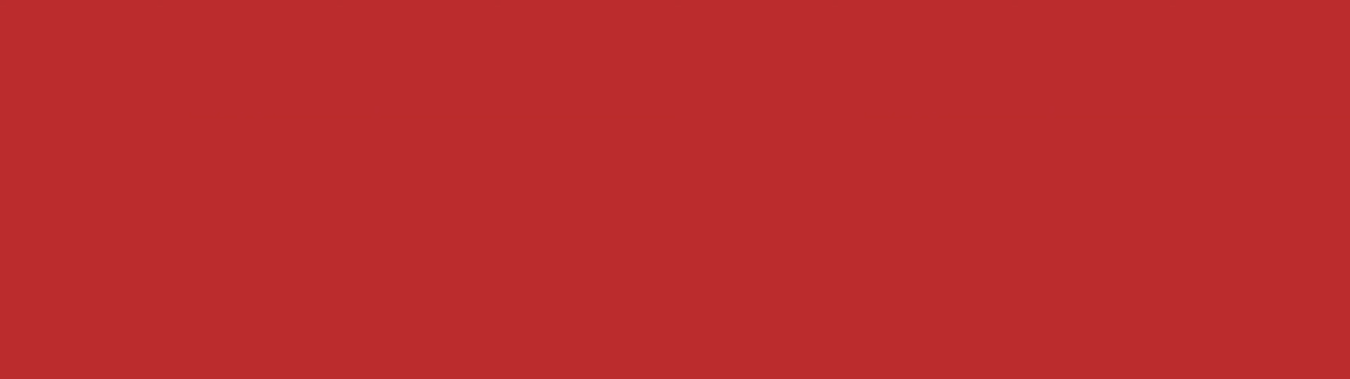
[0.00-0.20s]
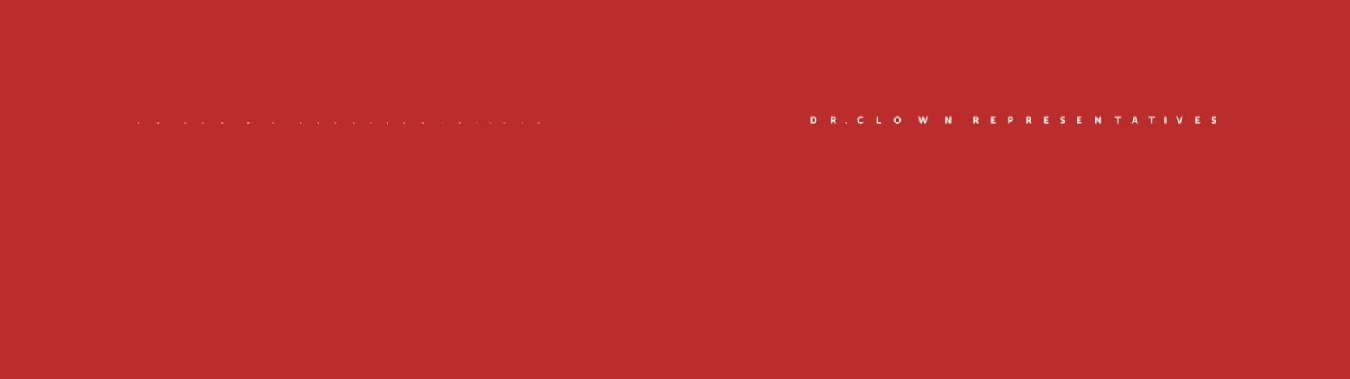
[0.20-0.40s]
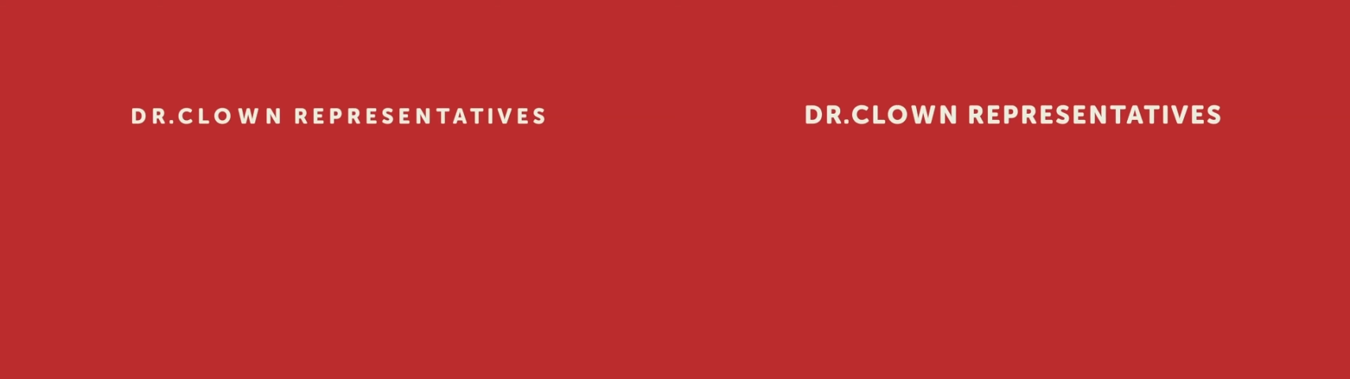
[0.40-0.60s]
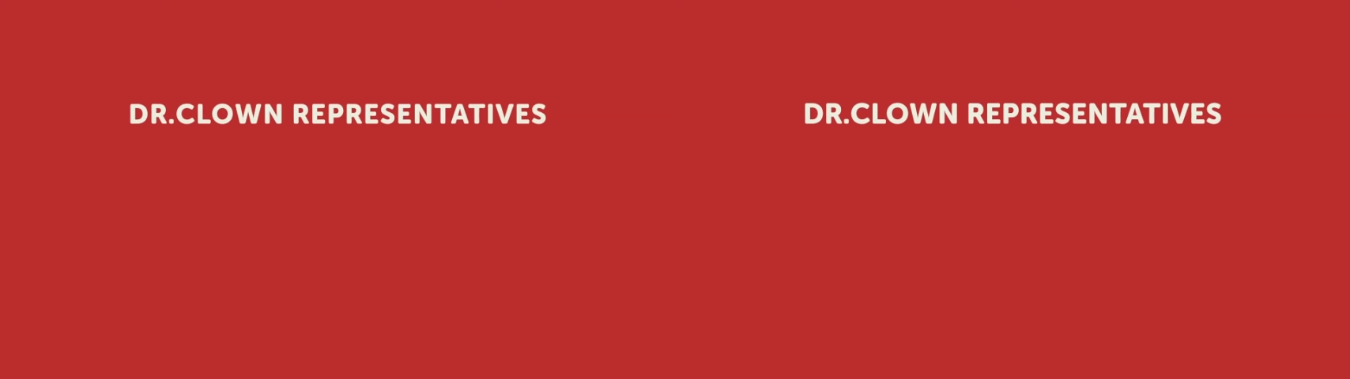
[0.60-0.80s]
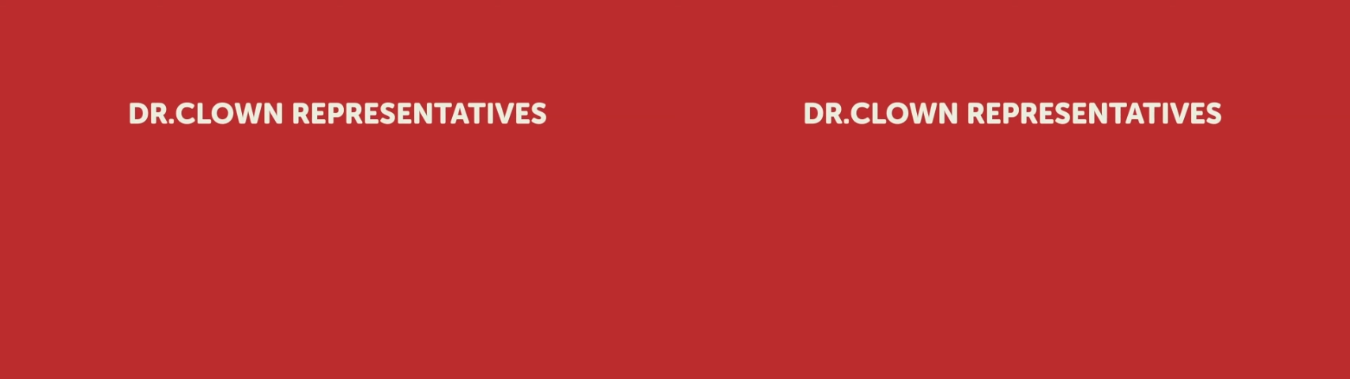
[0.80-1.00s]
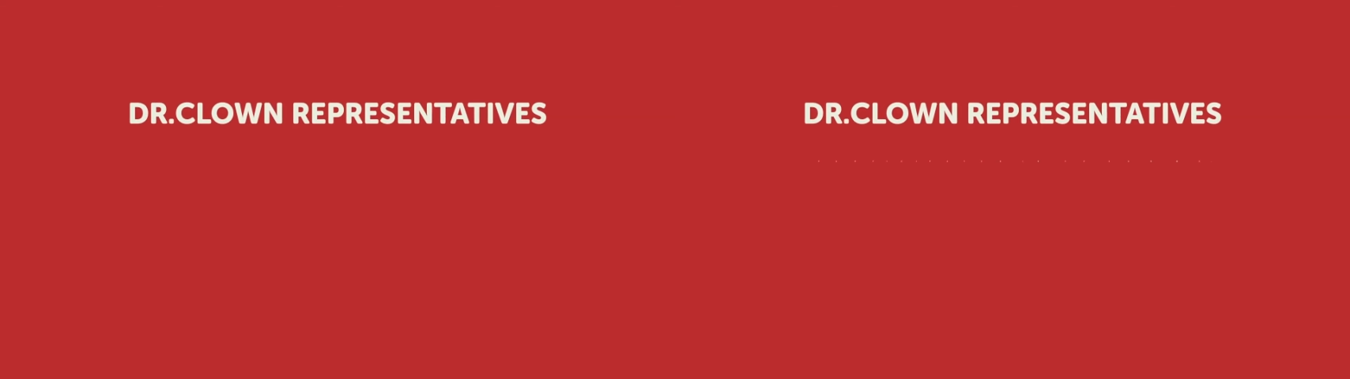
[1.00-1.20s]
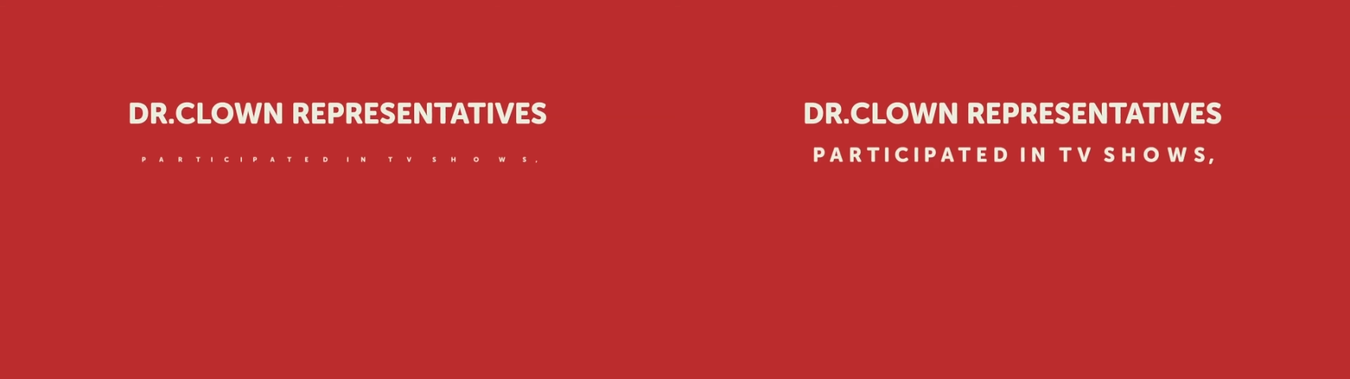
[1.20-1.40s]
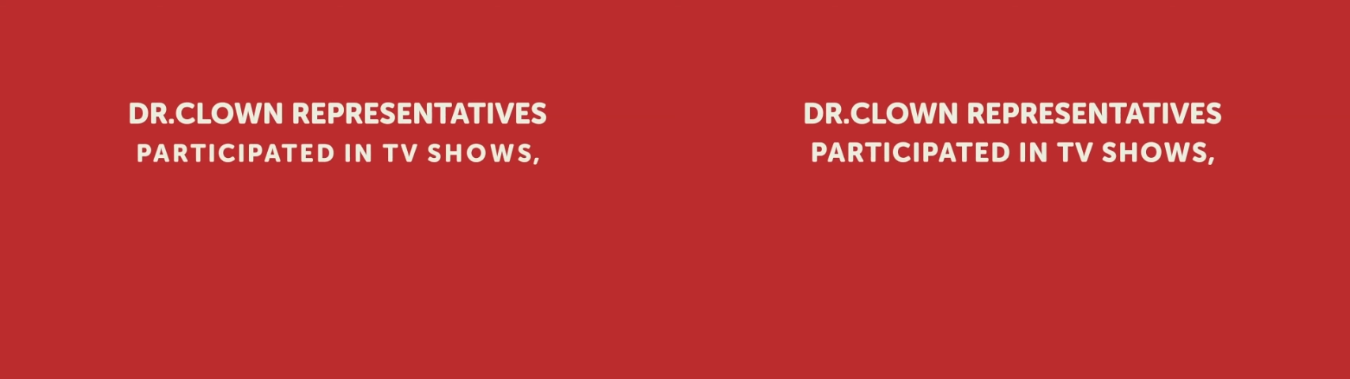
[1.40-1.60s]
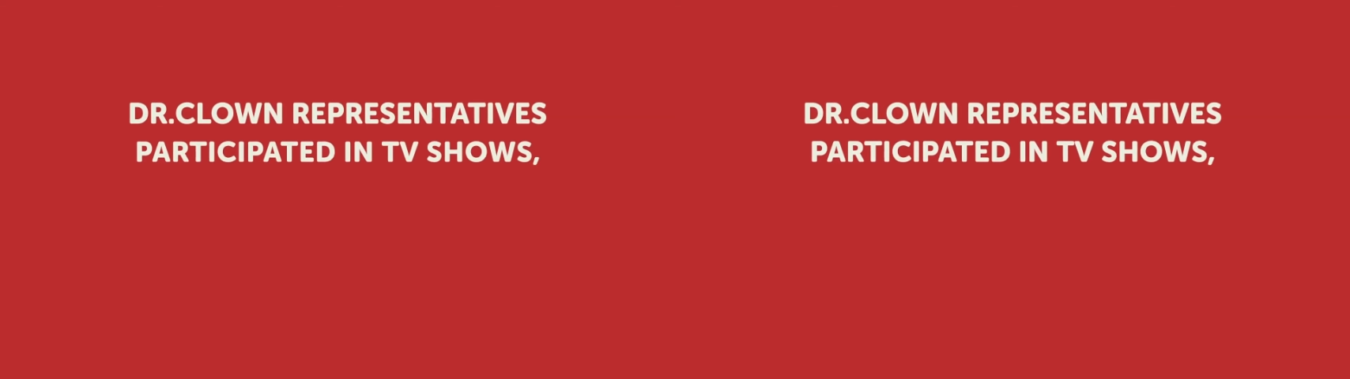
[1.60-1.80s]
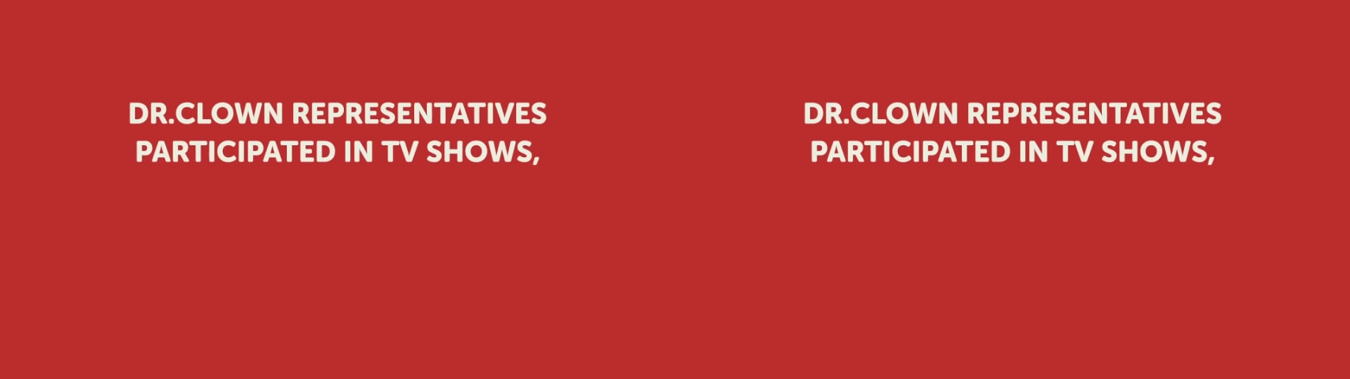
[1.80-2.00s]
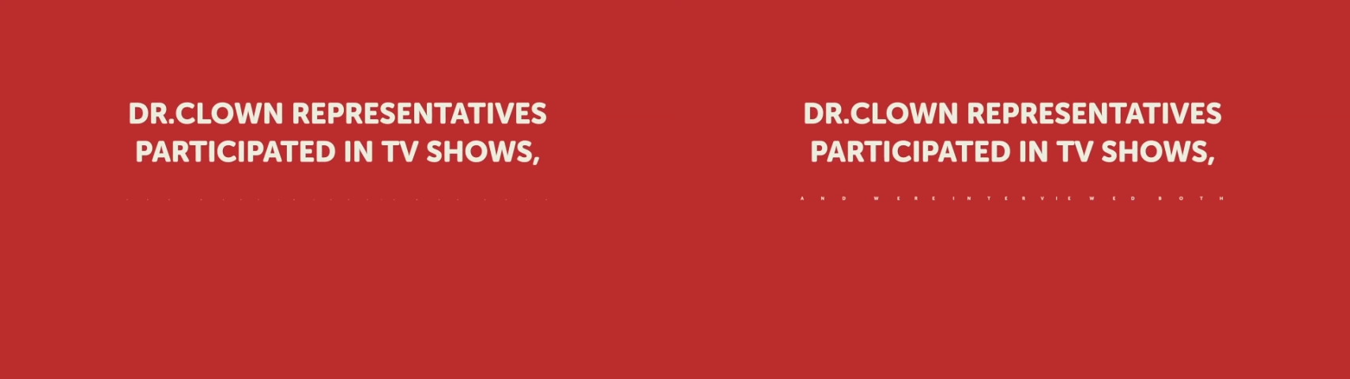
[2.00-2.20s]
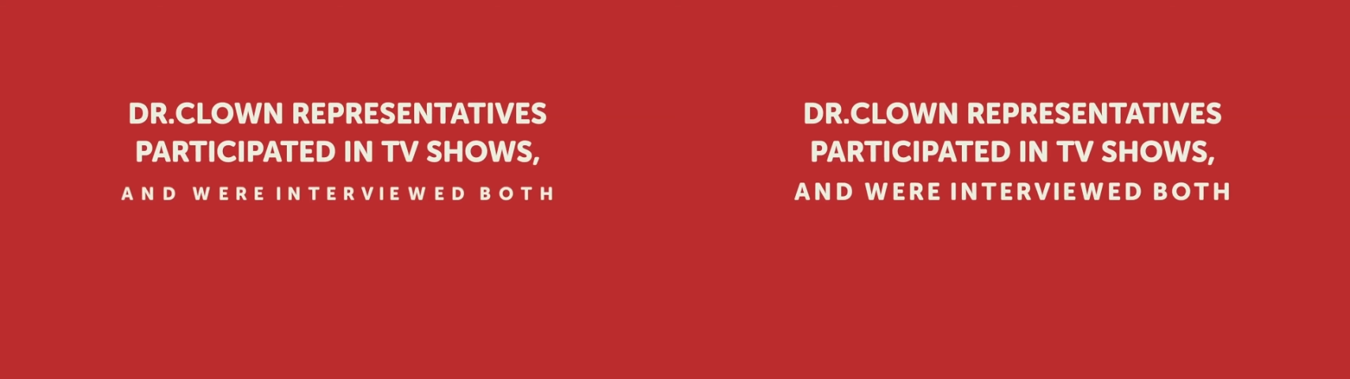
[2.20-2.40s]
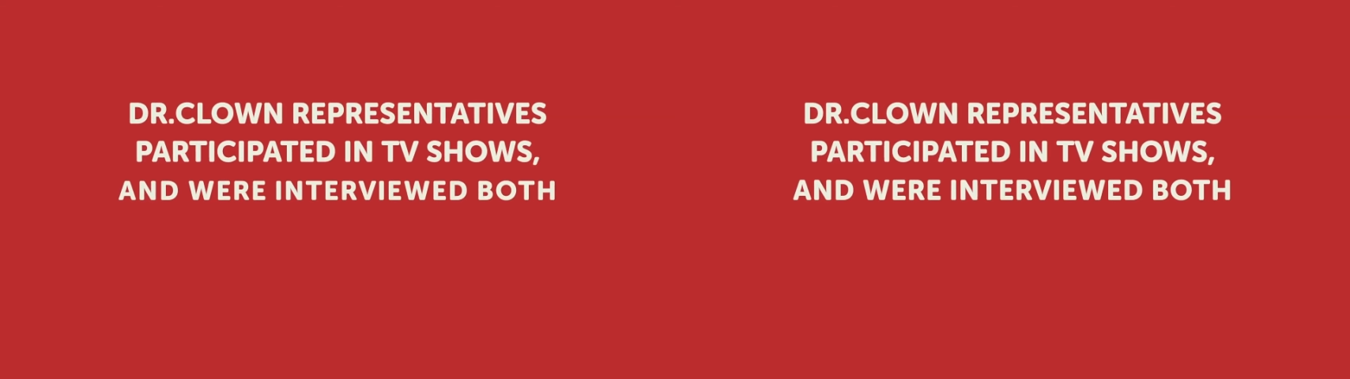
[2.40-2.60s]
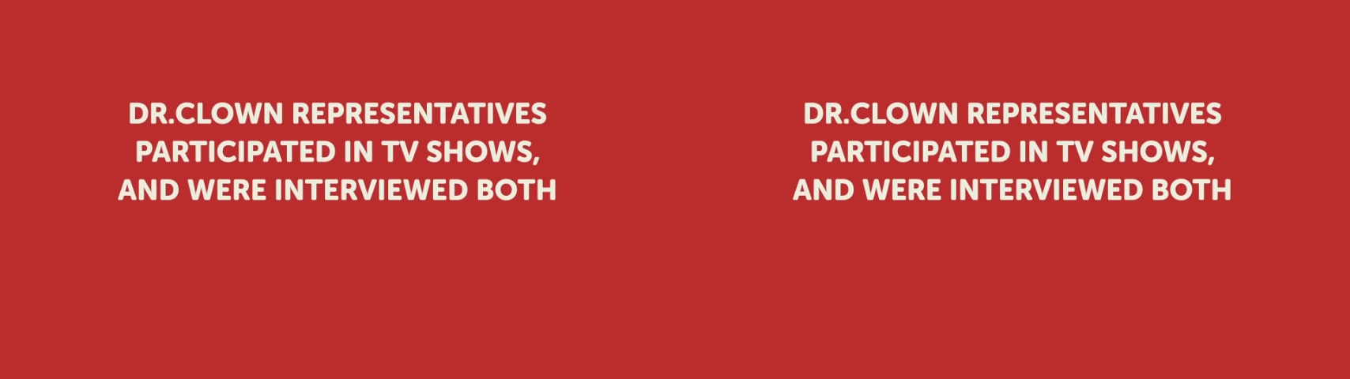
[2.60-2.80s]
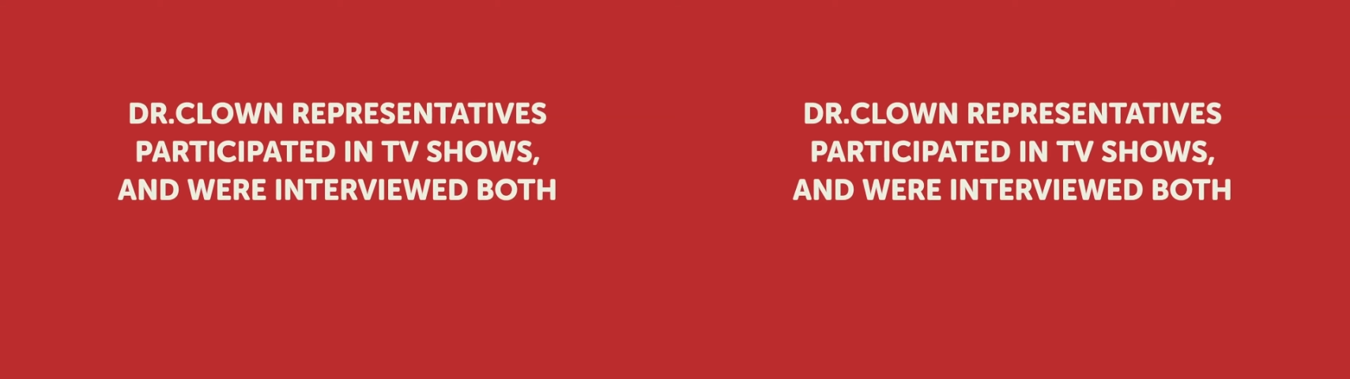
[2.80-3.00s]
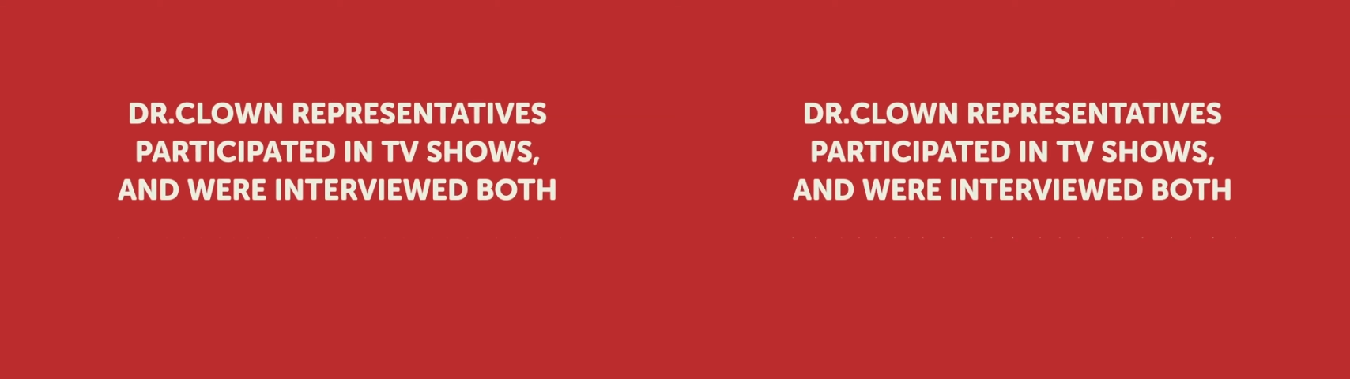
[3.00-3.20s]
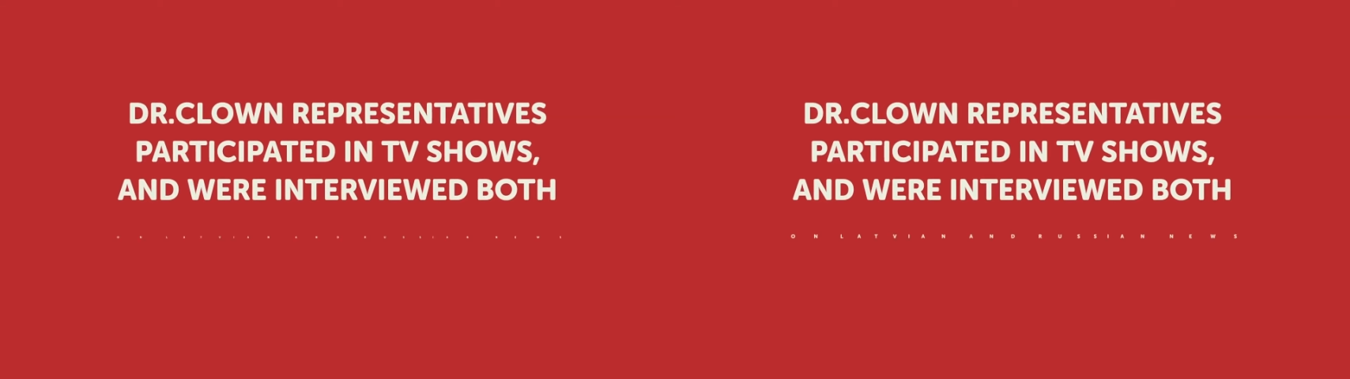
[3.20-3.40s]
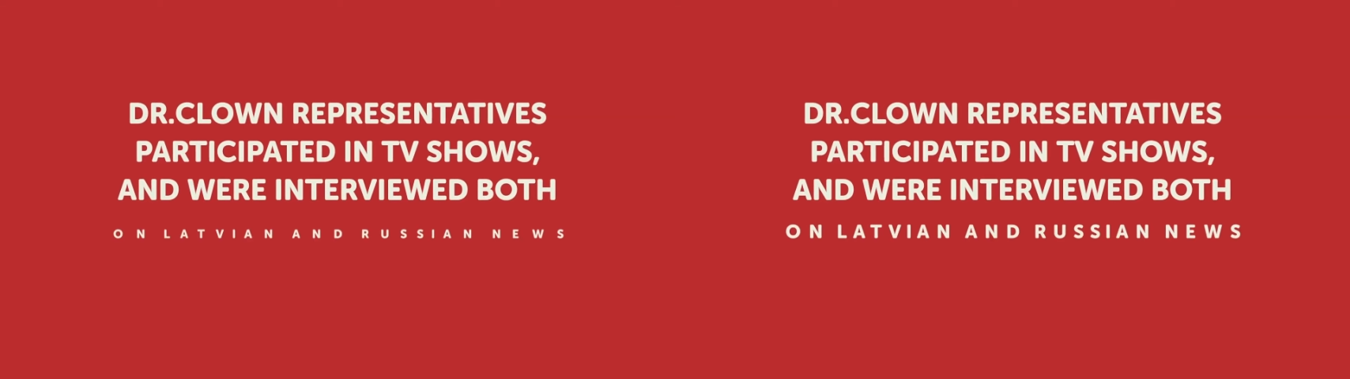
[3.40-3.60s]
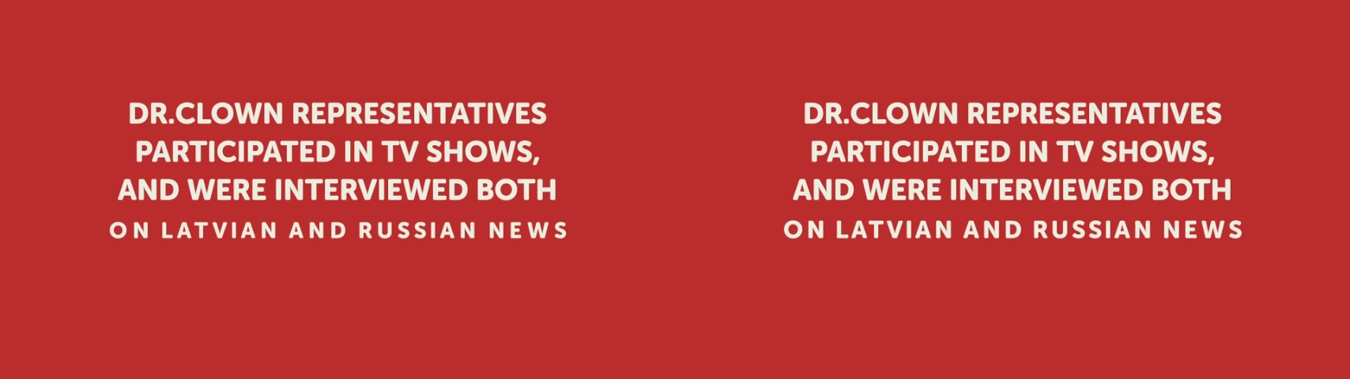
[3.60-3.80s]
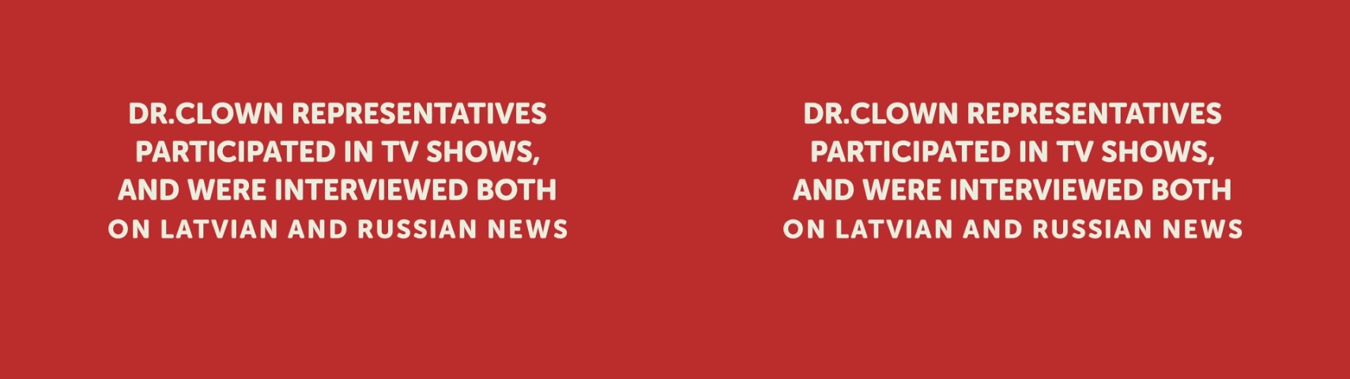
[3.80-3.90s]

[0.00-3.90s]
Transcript: Nobody's mouth can be seen.